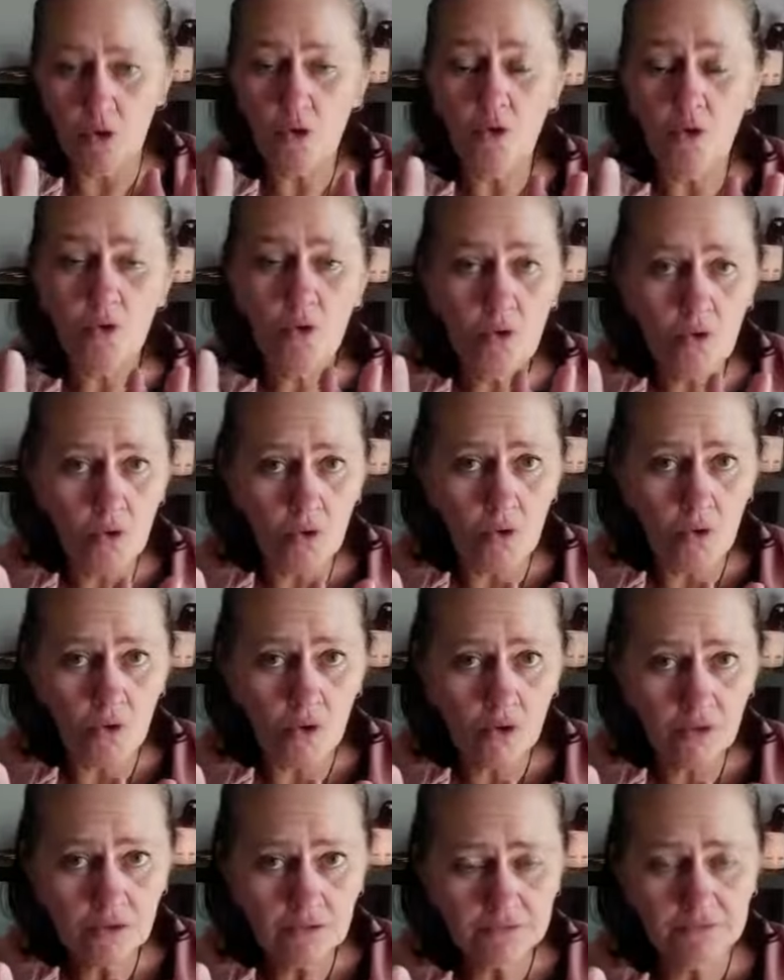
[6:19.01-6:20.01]

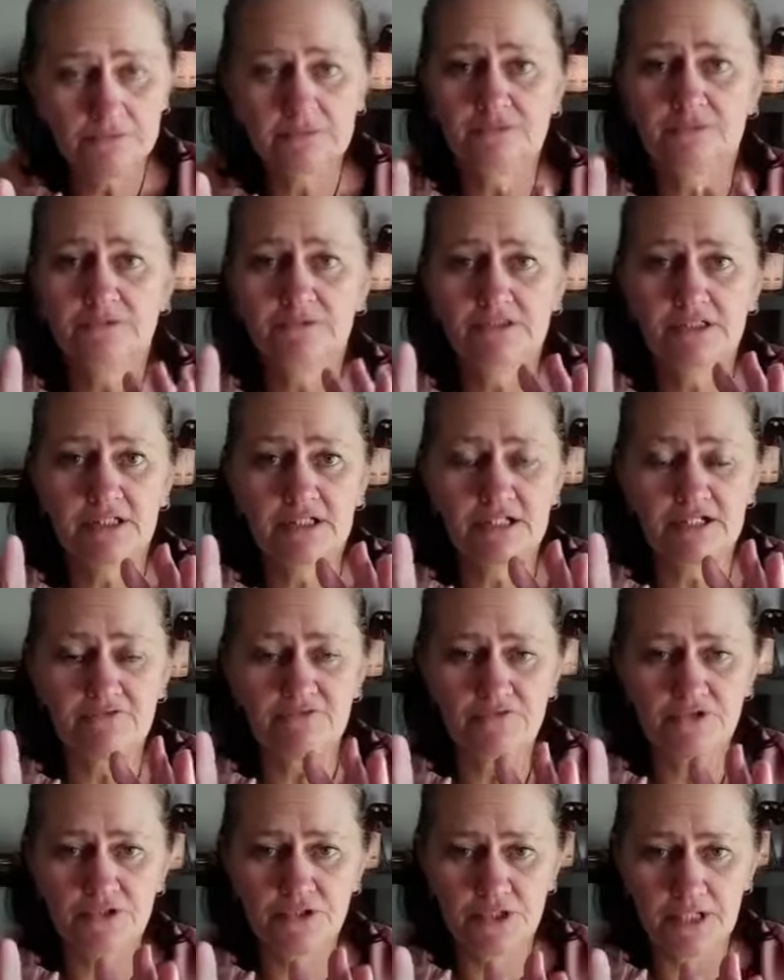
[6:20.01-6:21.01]
Or
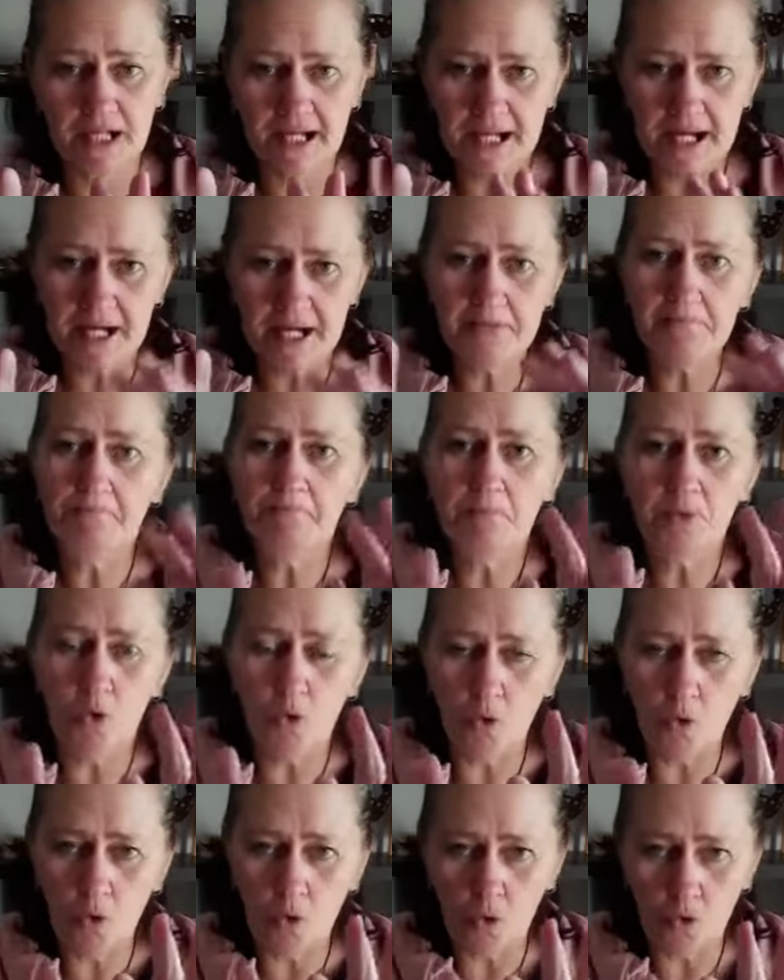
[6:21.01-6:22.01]
if you can't
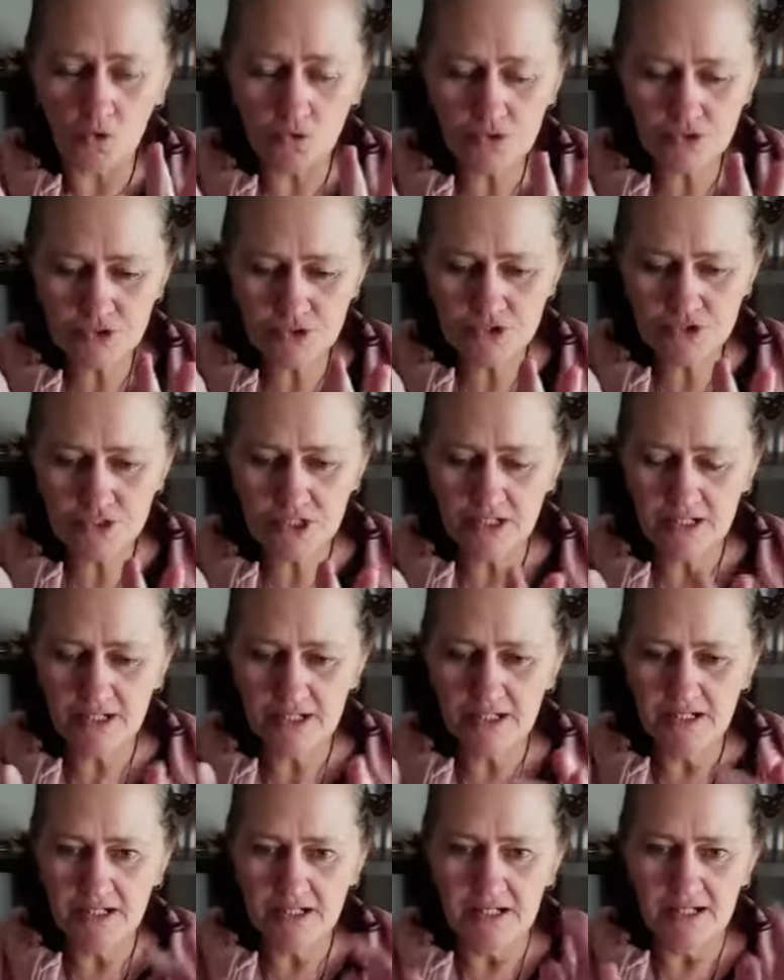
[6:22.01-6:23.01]
pause
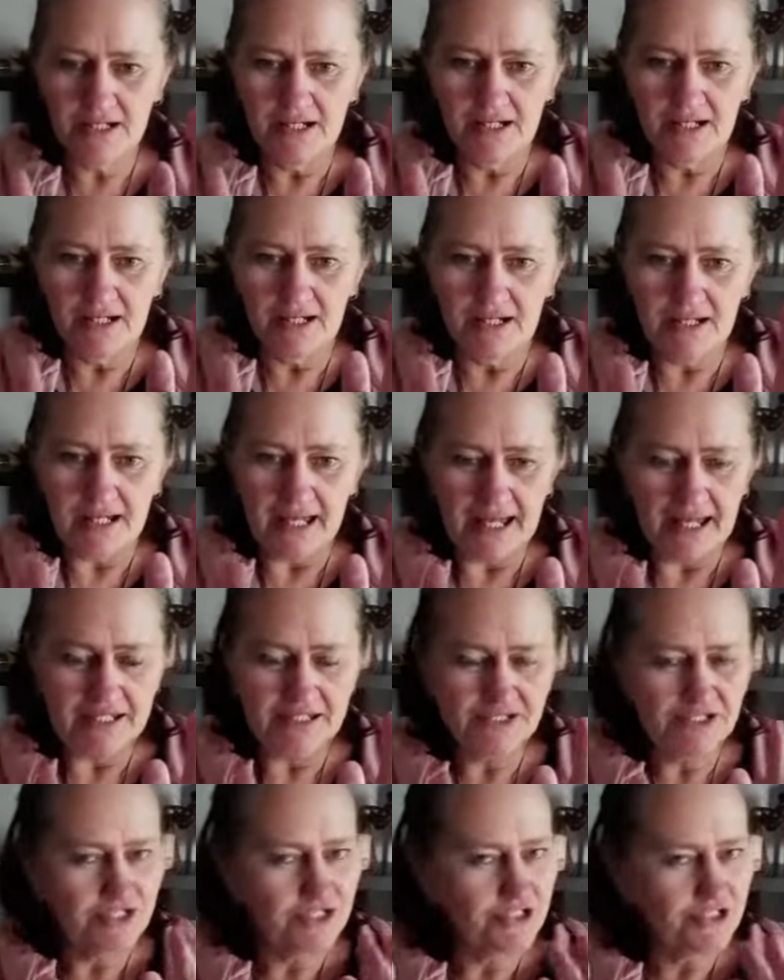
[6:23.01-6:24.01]
and
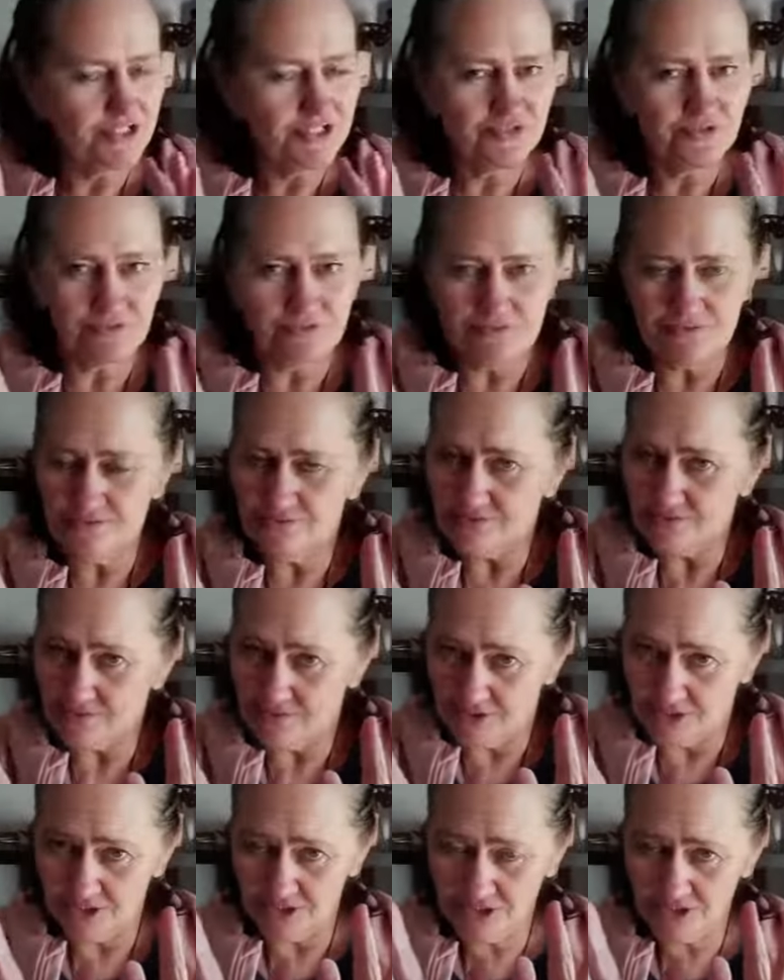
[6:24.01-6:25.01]

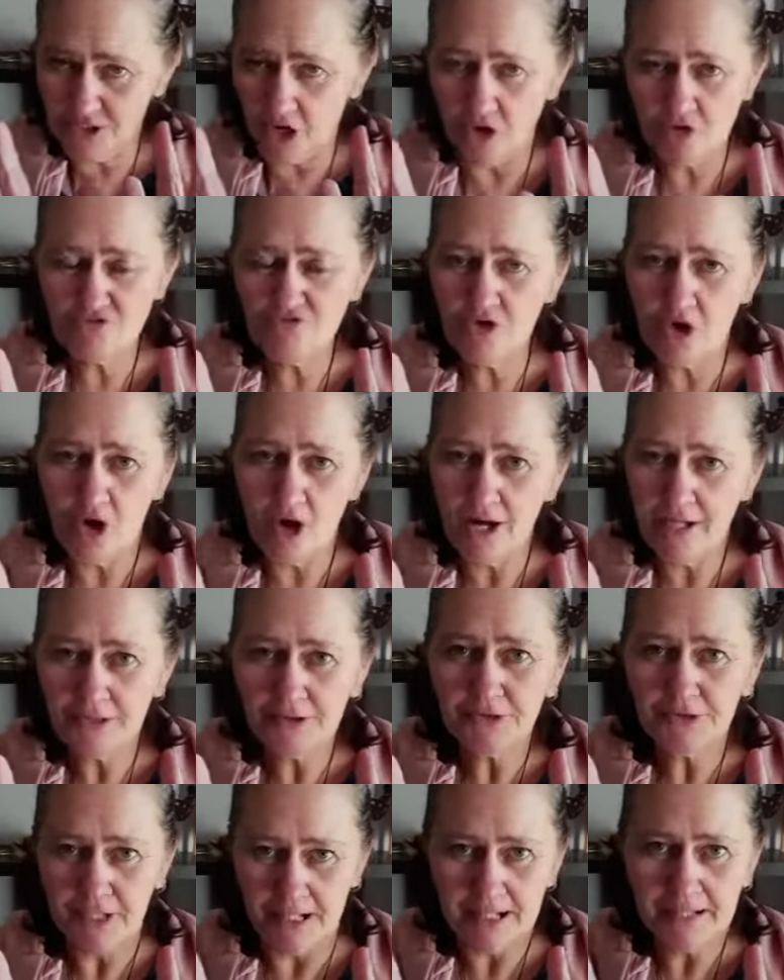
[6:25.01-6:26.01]
you're so
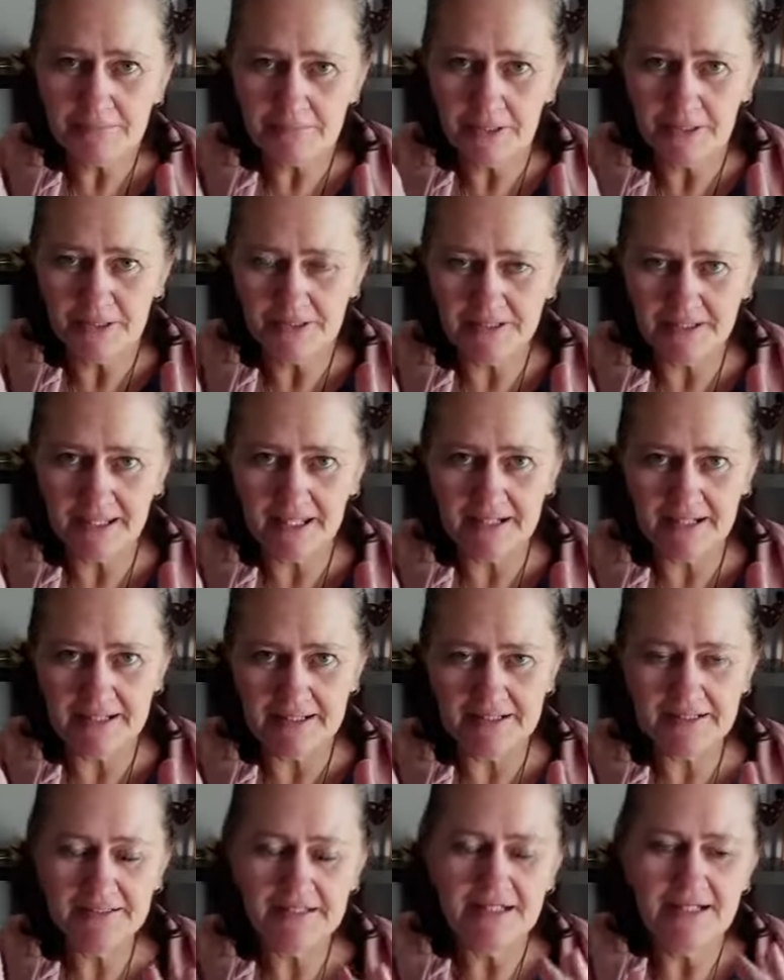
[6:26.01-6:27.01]
riled up,
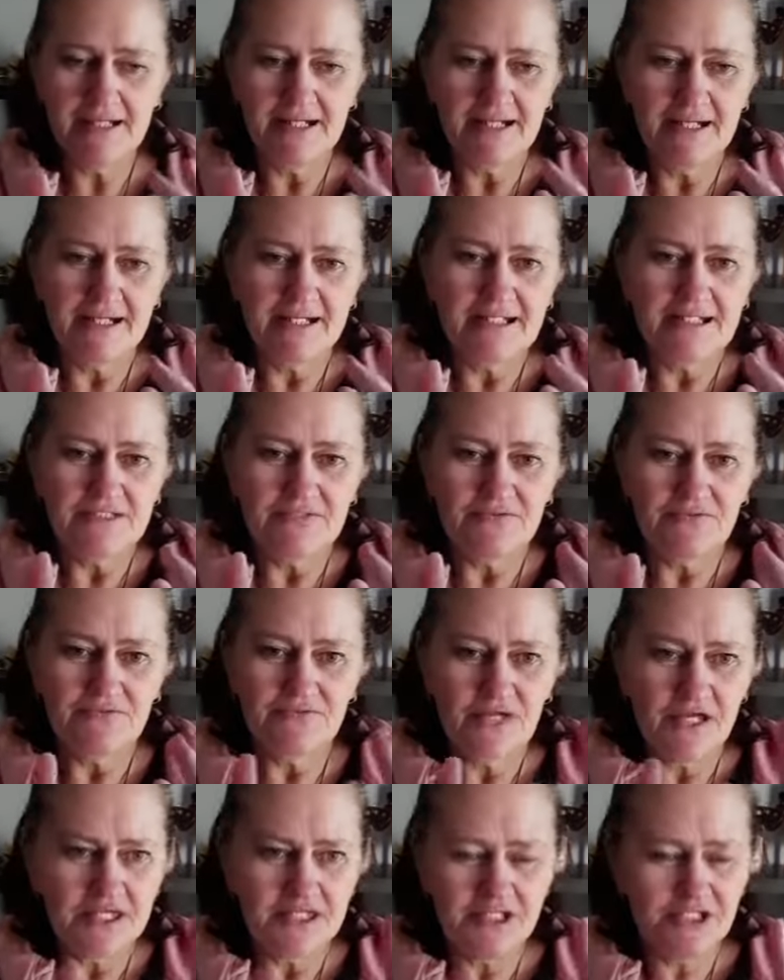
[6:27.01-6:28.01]
okay,
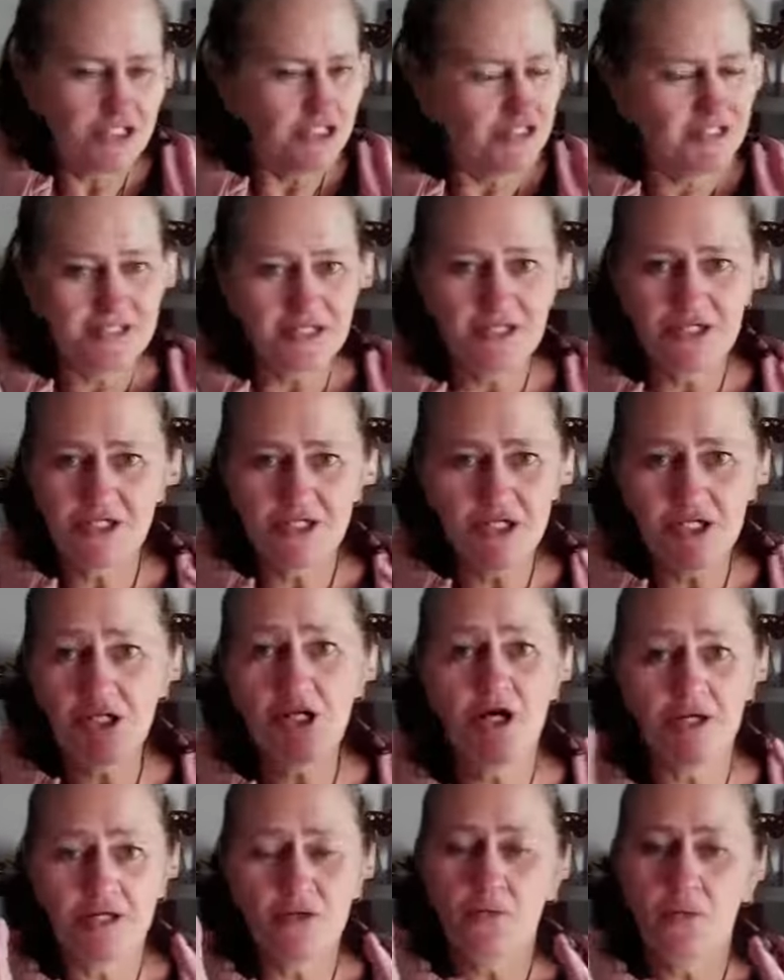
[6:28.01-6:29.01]
that you just, you know,
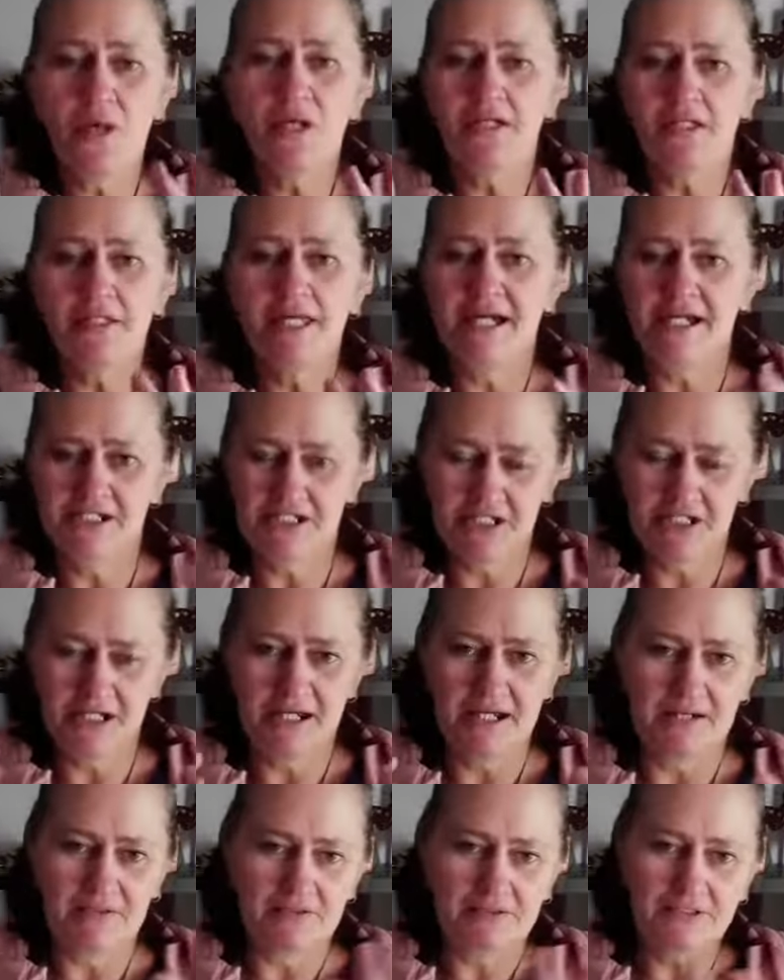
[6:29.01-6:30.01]
you want to lash
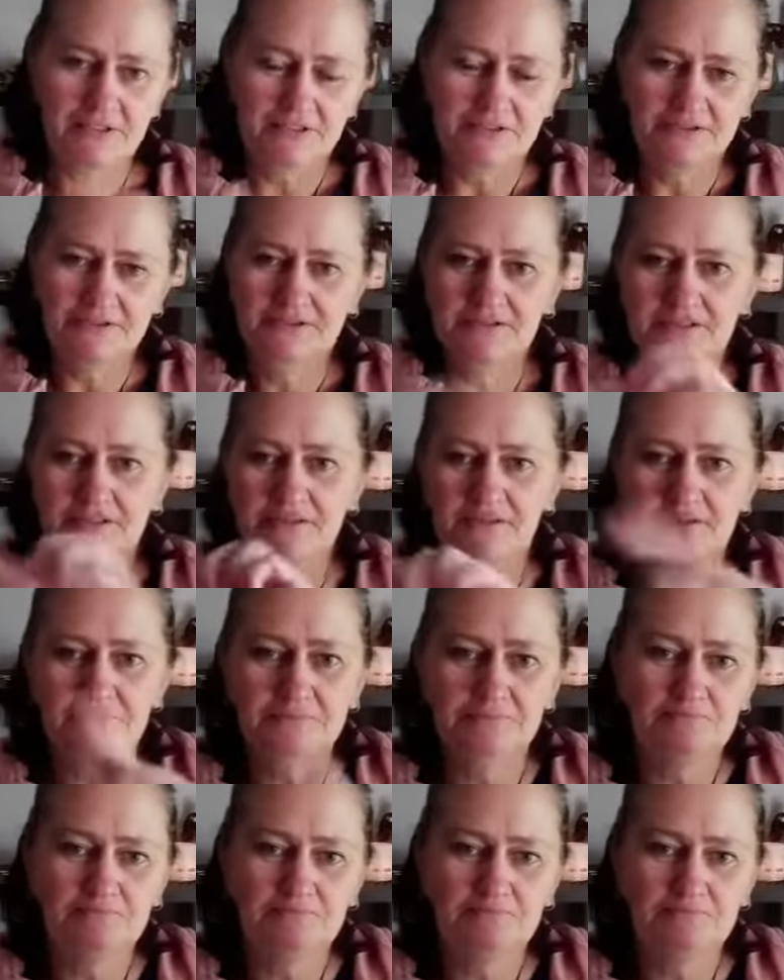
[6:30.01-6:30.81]
out. Hang on.